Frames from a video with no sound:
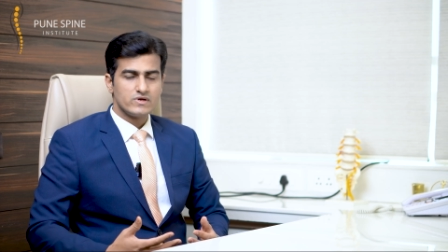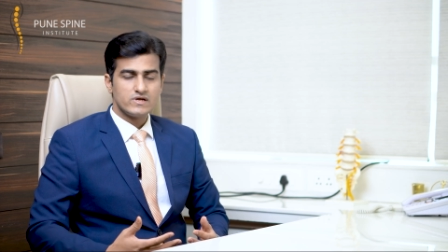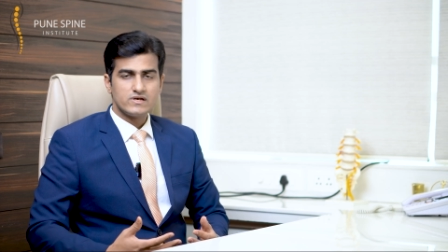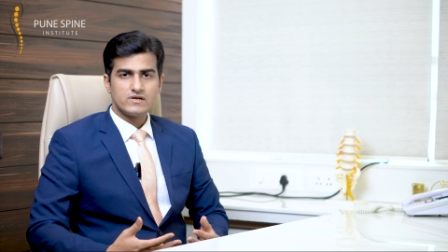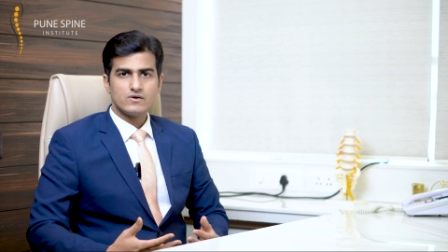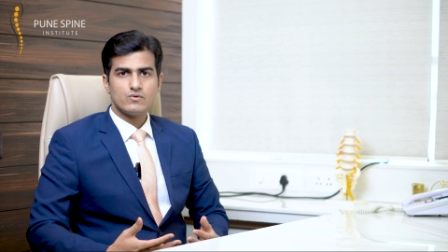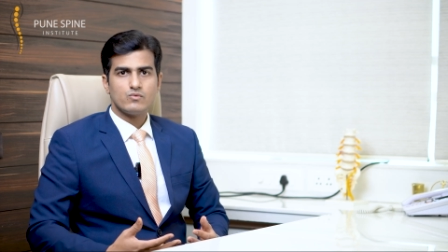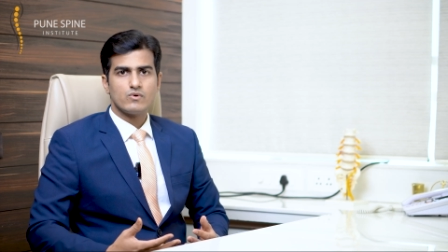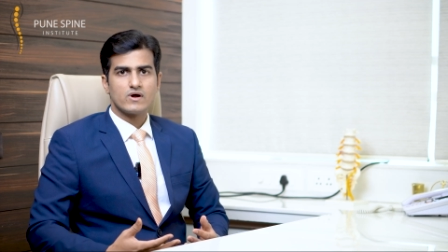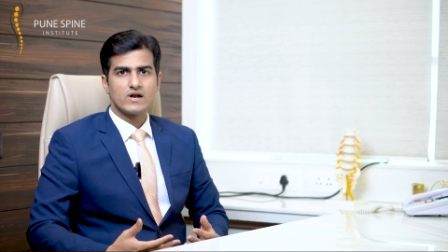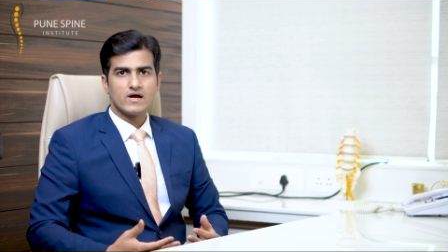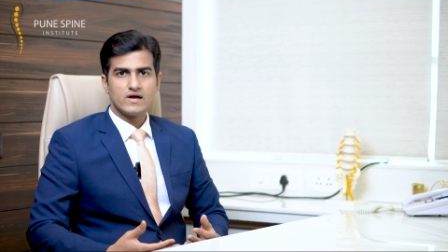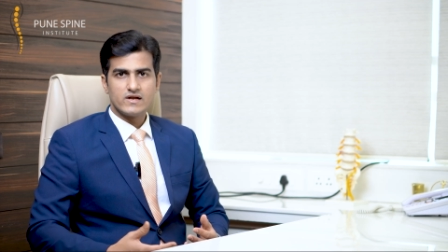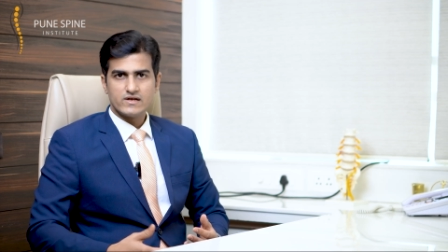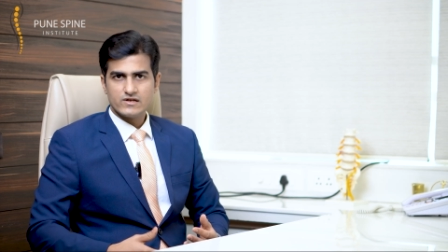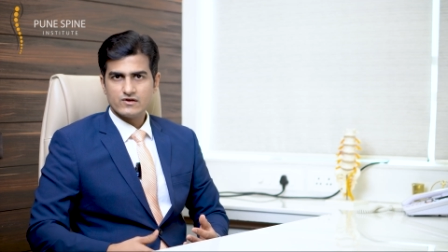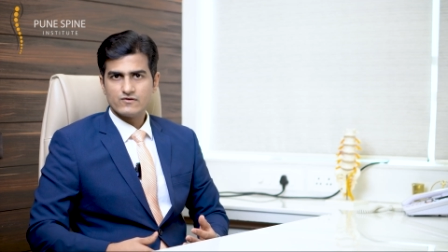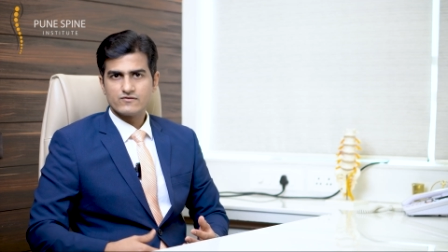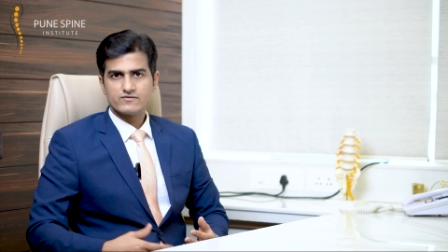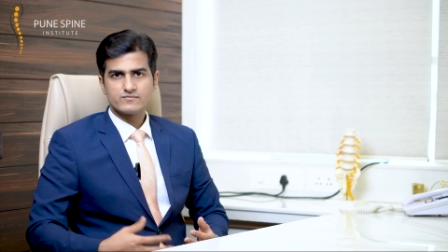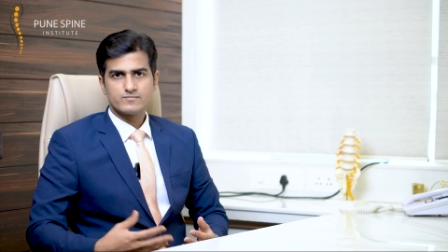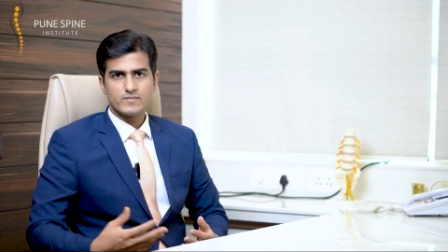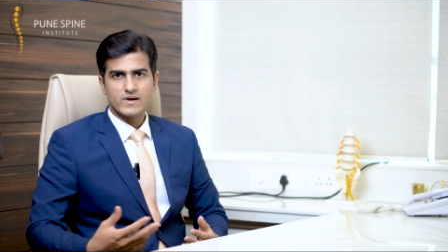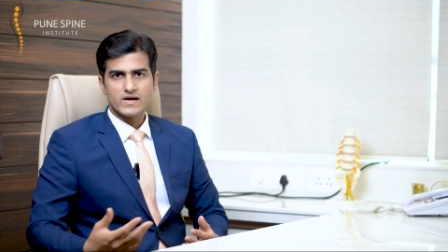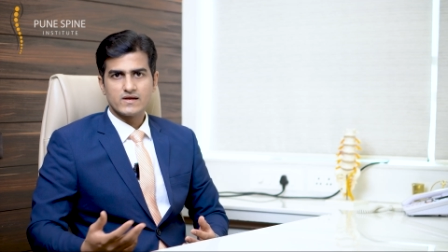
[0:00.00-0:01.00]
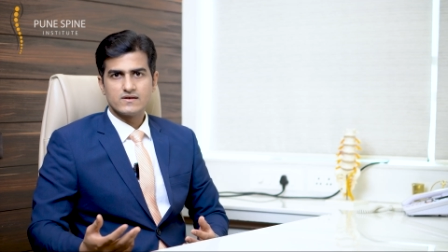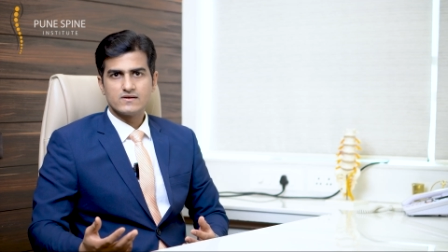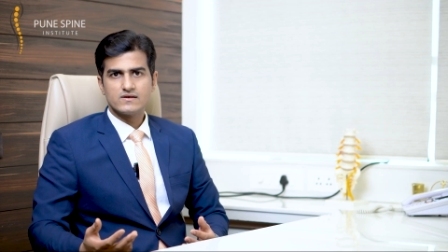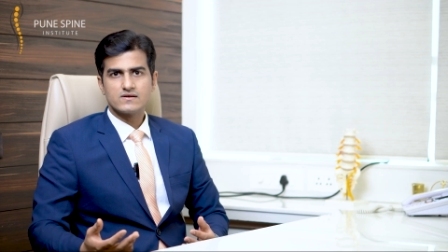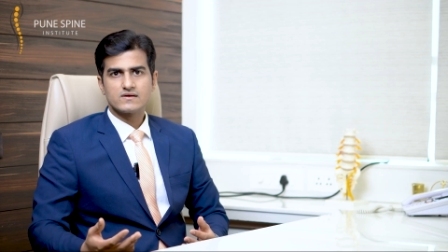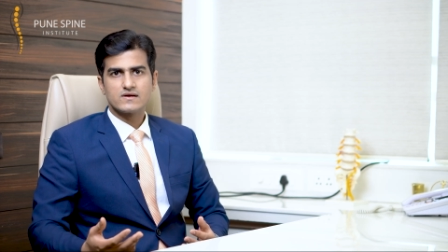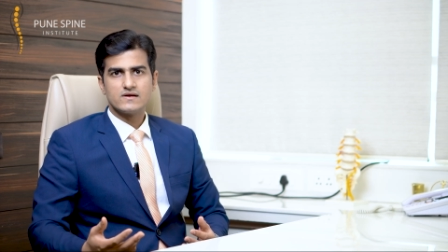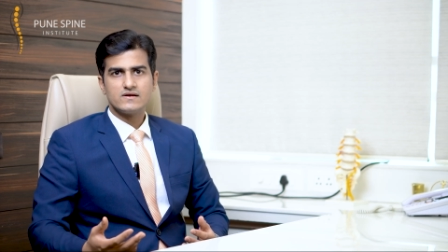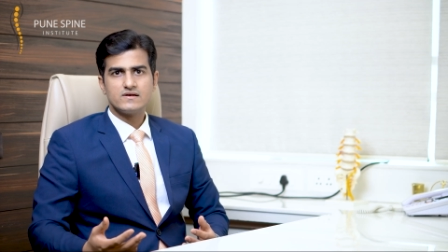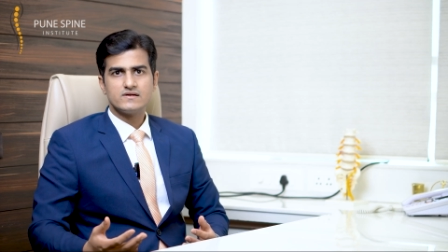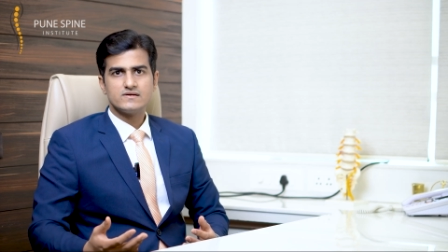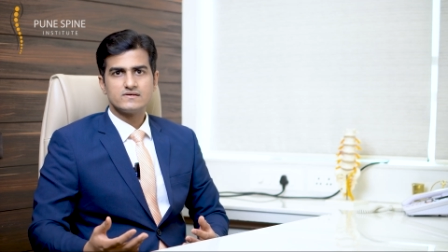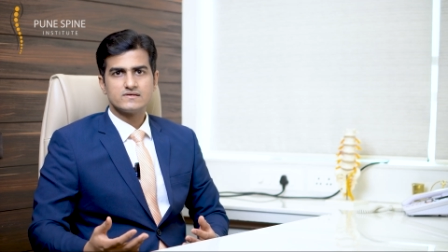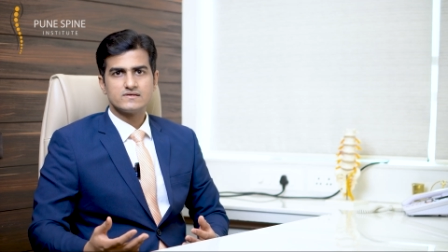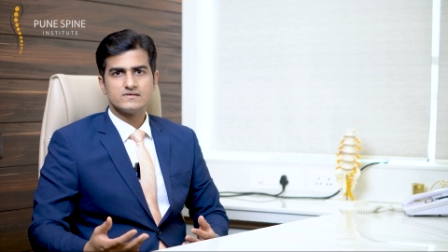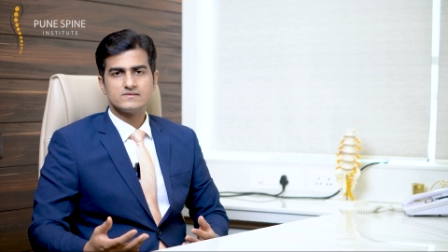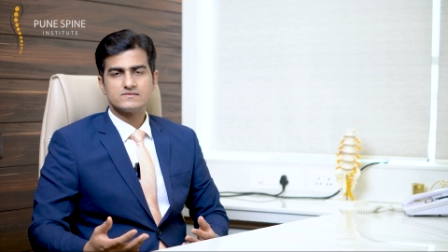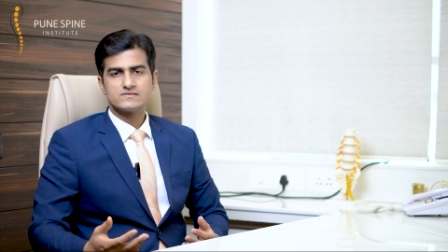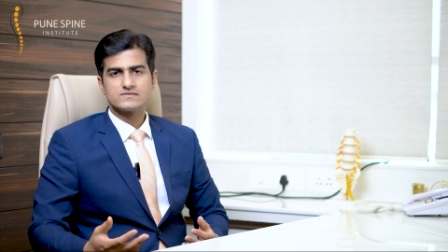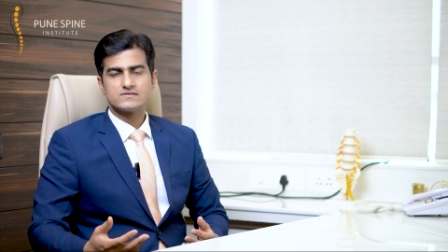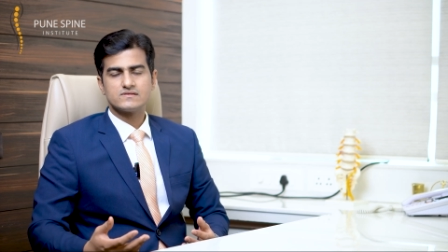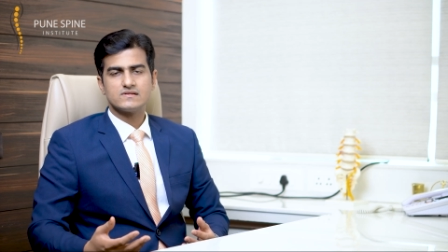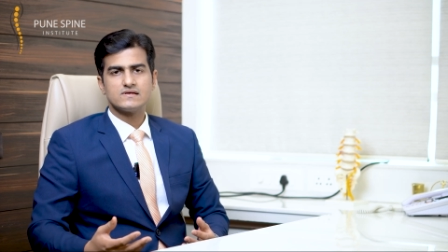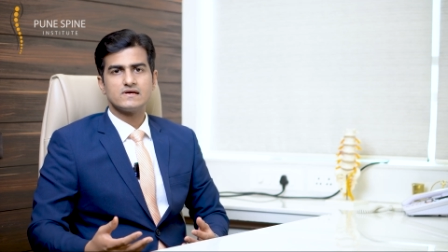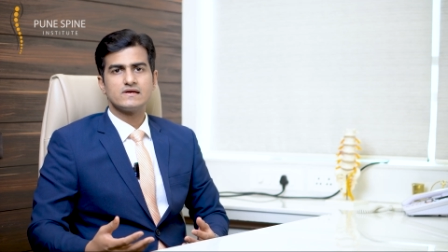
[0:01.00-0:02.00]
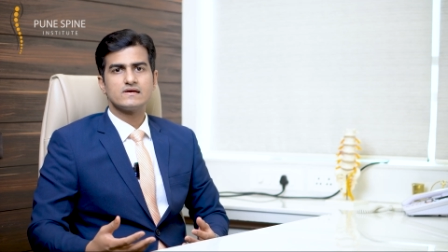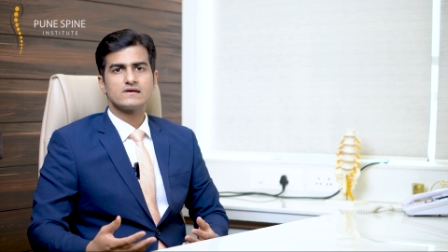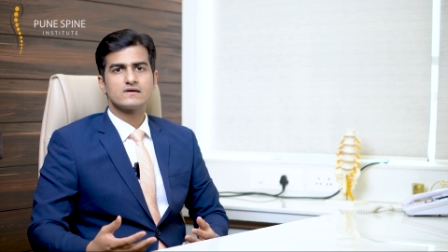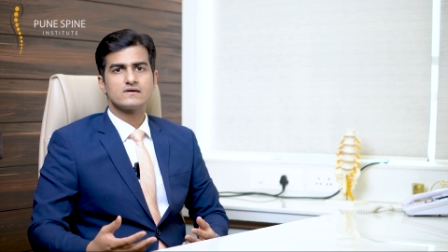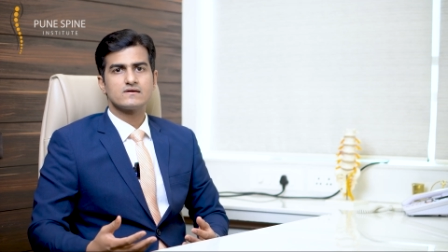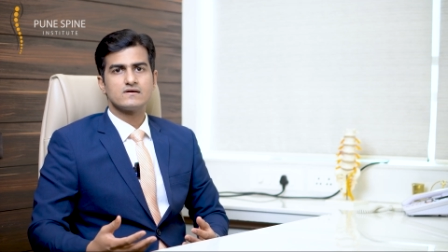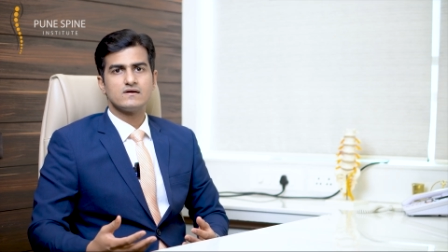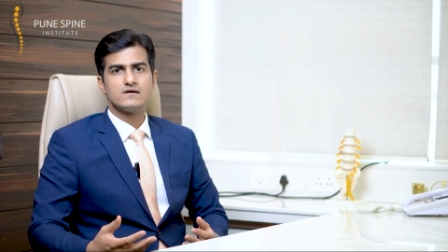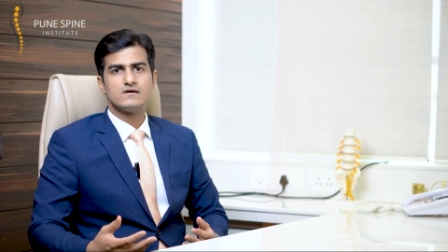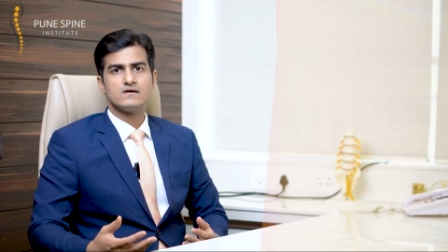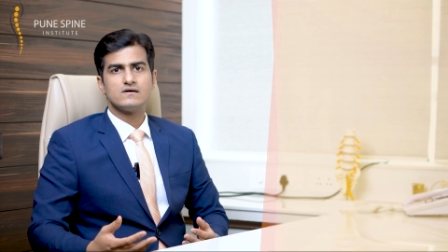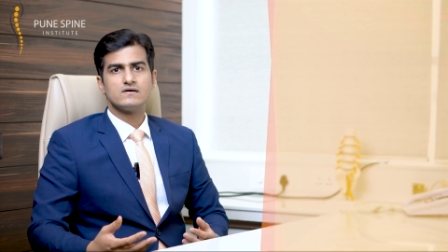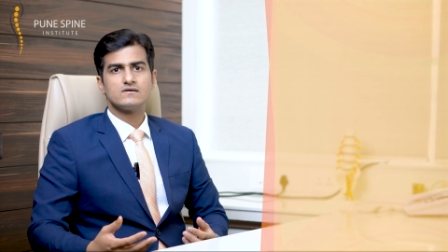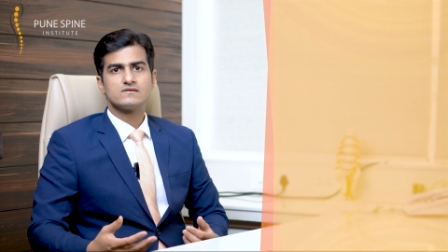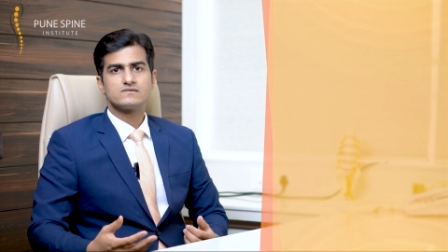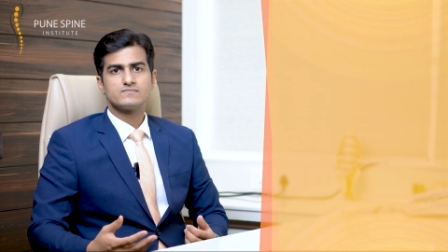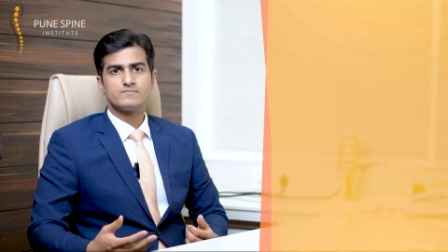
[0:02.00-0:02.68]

treat a variety of spinal conditions like uh,